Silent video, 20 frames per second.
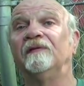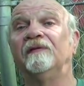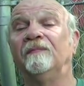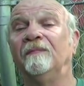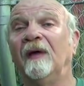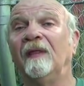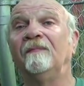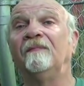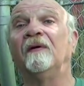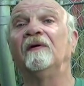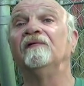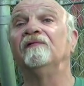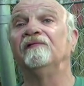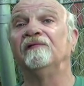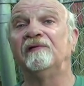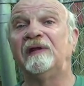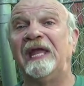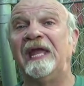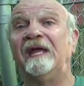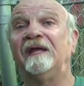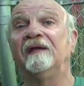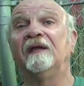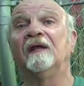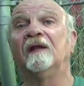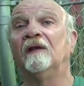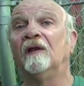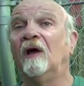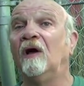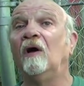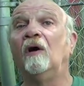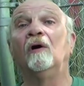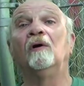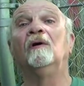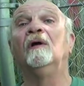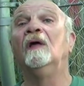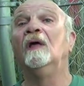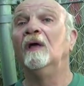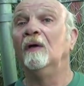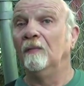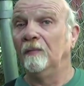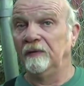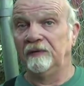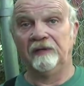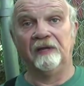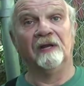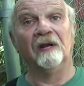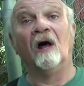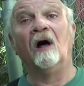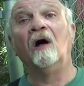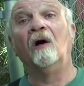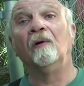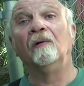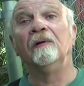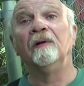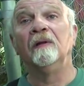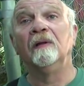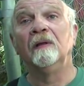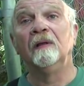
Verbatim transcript: but the motherfuckers that can't get along would get on.